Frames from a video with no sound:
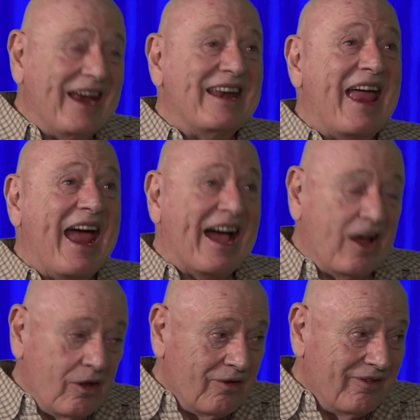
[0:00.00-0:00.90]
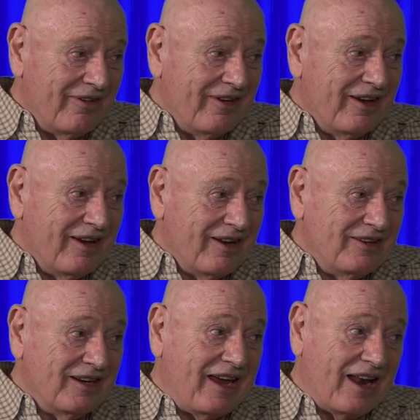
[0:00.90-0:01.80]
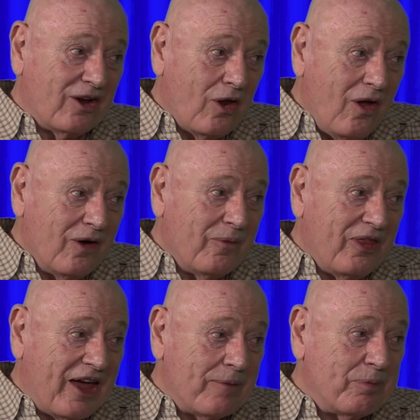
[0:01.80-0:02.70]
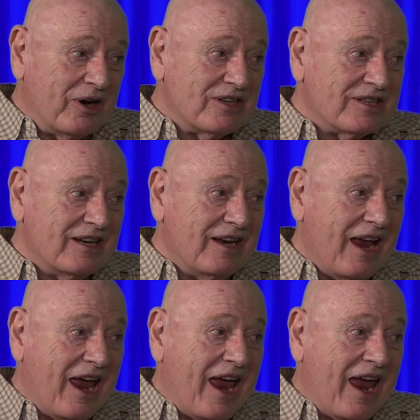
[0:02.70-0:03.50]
now to get along with that person